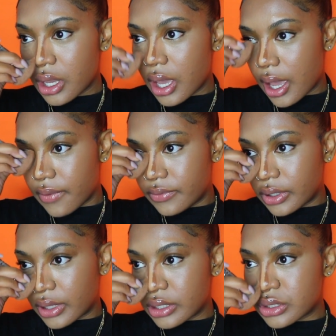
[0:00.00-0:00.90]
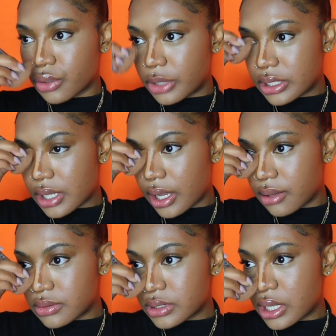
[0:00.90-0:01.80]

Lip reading: I've done that so many times.